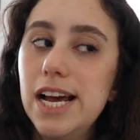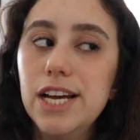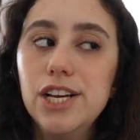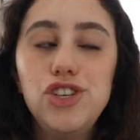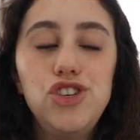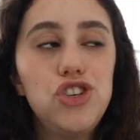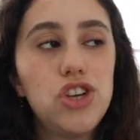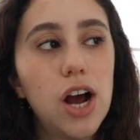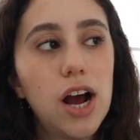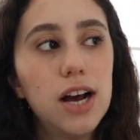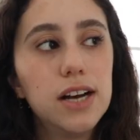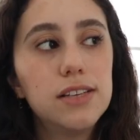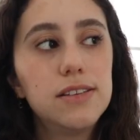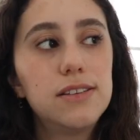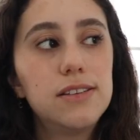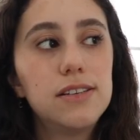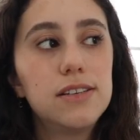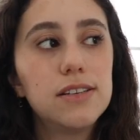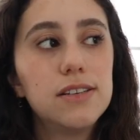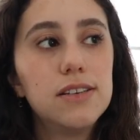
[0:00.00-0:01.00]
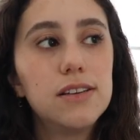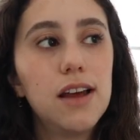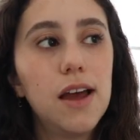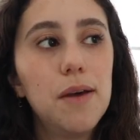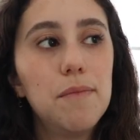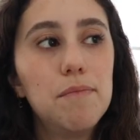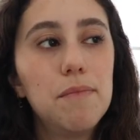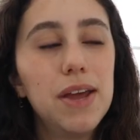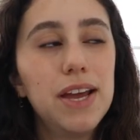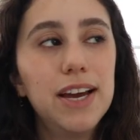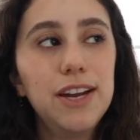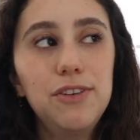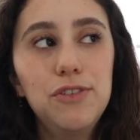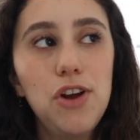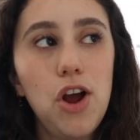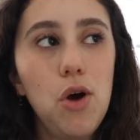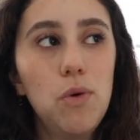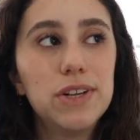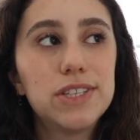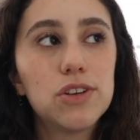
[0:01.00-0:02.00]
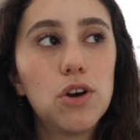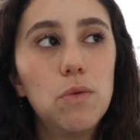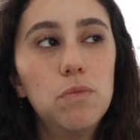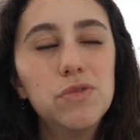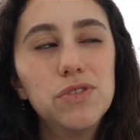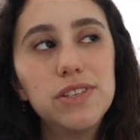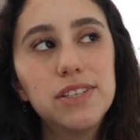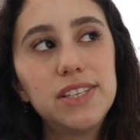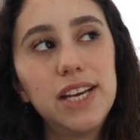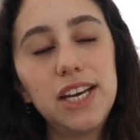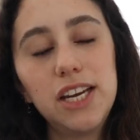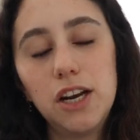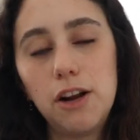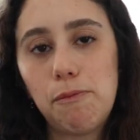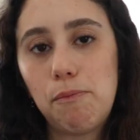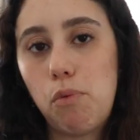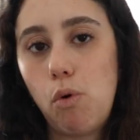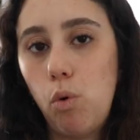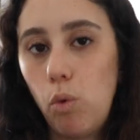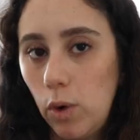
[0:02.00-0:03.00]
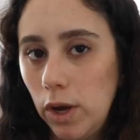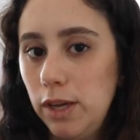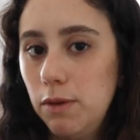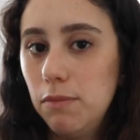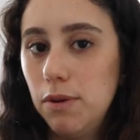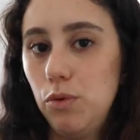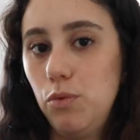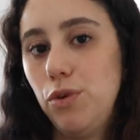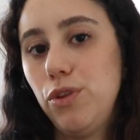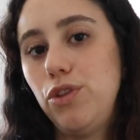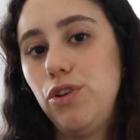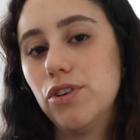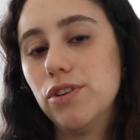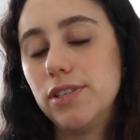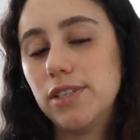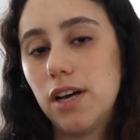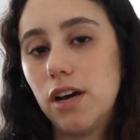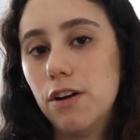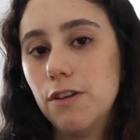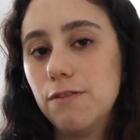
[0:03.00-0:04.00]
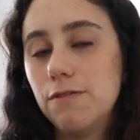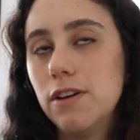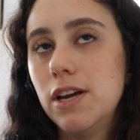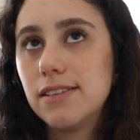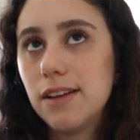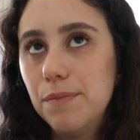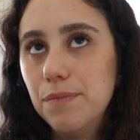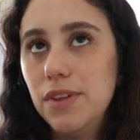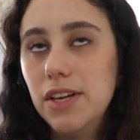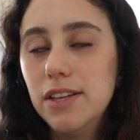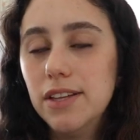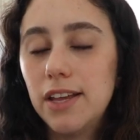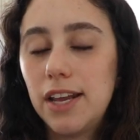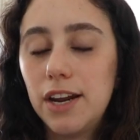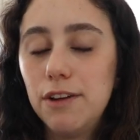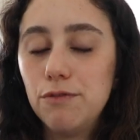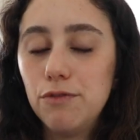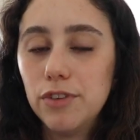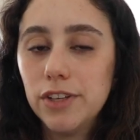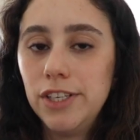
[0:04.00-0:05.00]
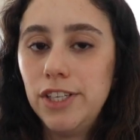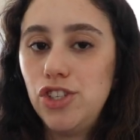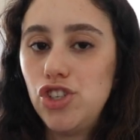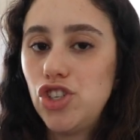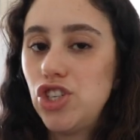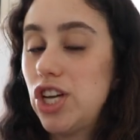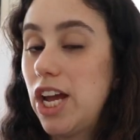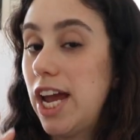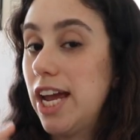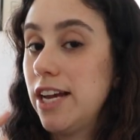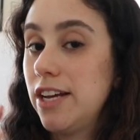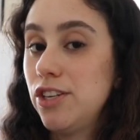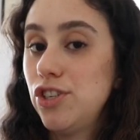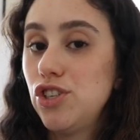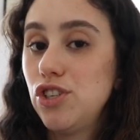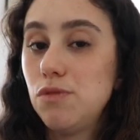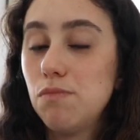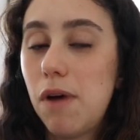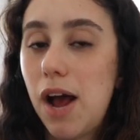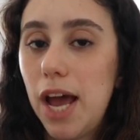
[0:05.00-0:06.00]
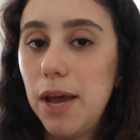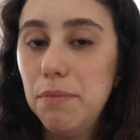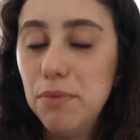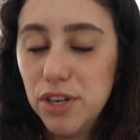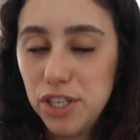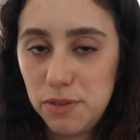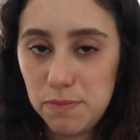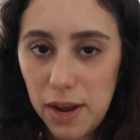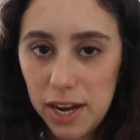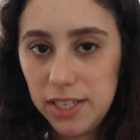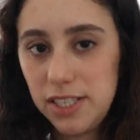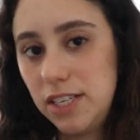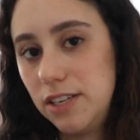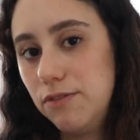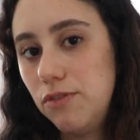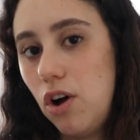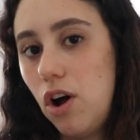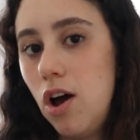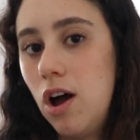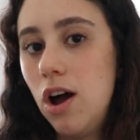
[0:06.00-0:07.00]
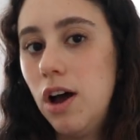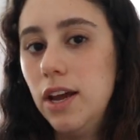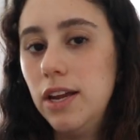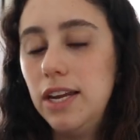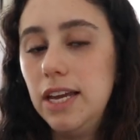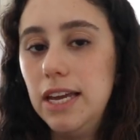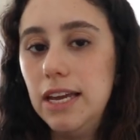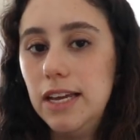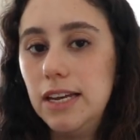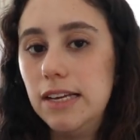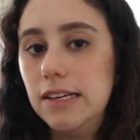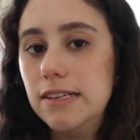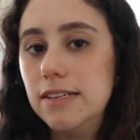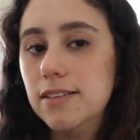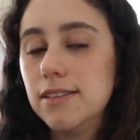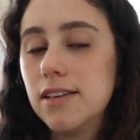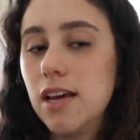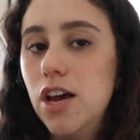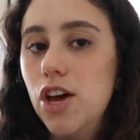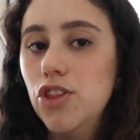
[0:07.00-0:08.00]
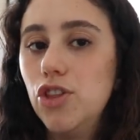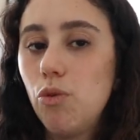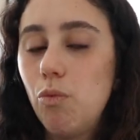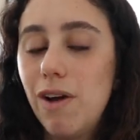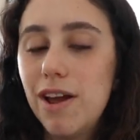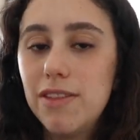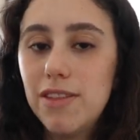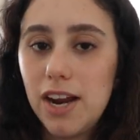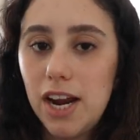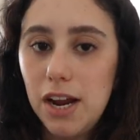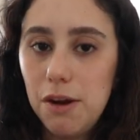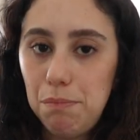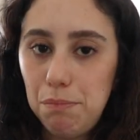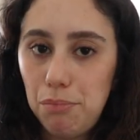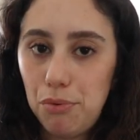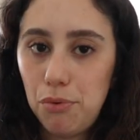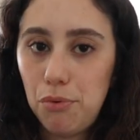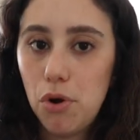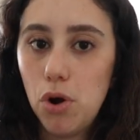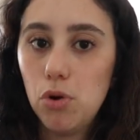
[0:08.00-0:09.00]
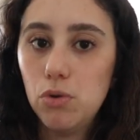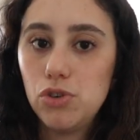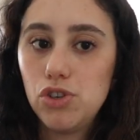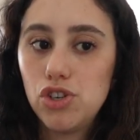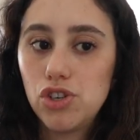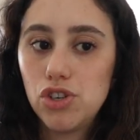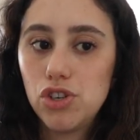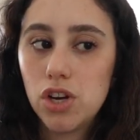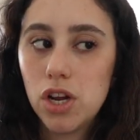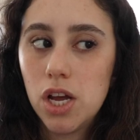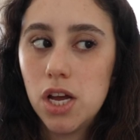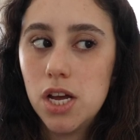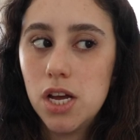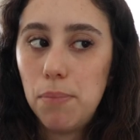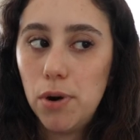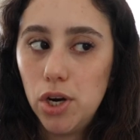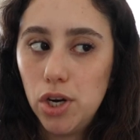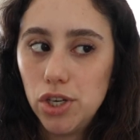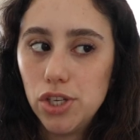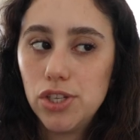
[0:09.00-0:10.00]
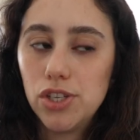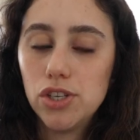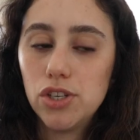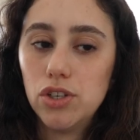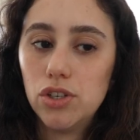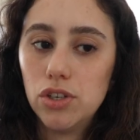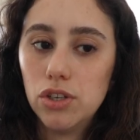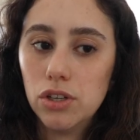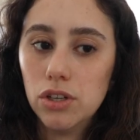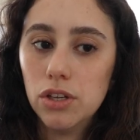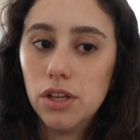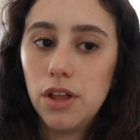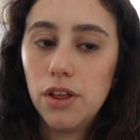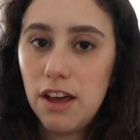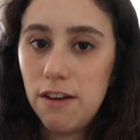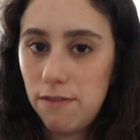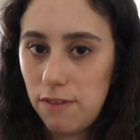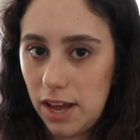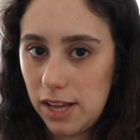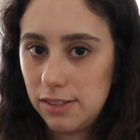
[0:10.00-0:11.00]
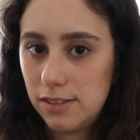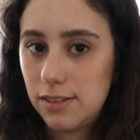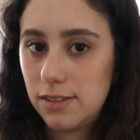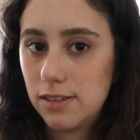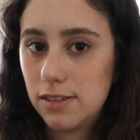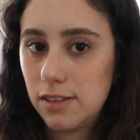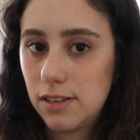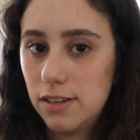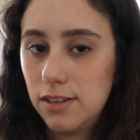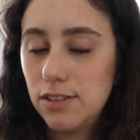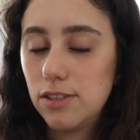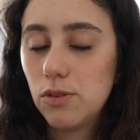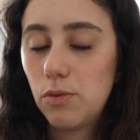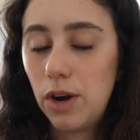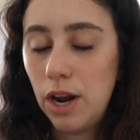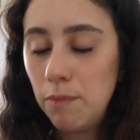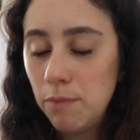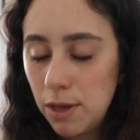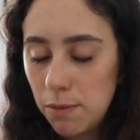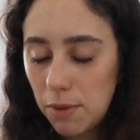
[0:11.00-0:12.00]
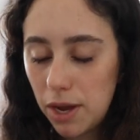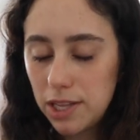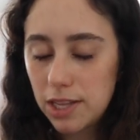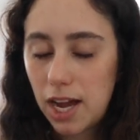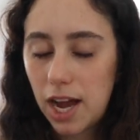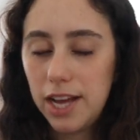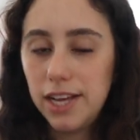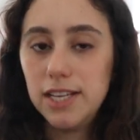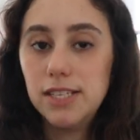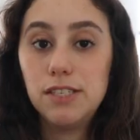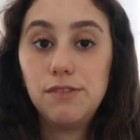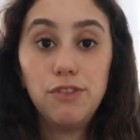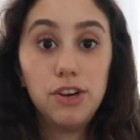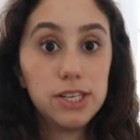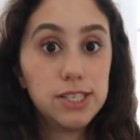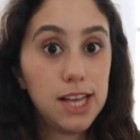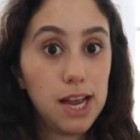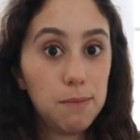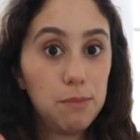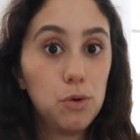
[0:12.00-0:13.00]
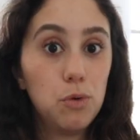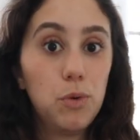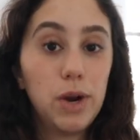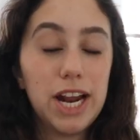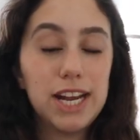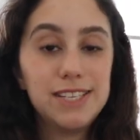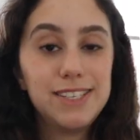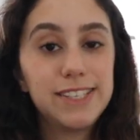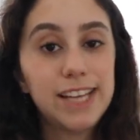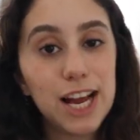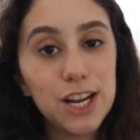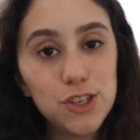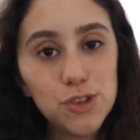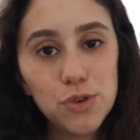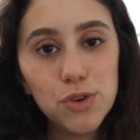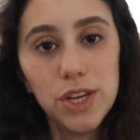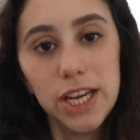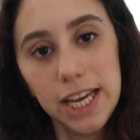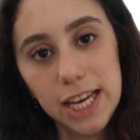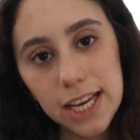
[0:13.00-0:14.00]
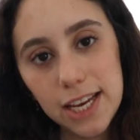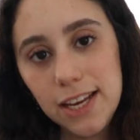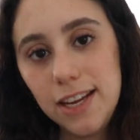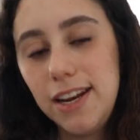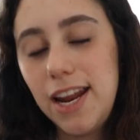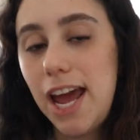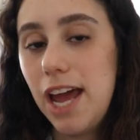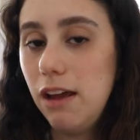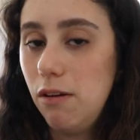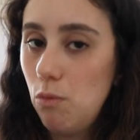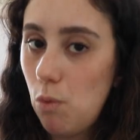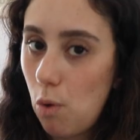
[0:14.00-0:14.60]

It just, I don't know, it's almost like an appointment with yourself. Something that I've really changed my perspective on is the way that I approach personal events. So what I mean by that is, for example, when I schedule in a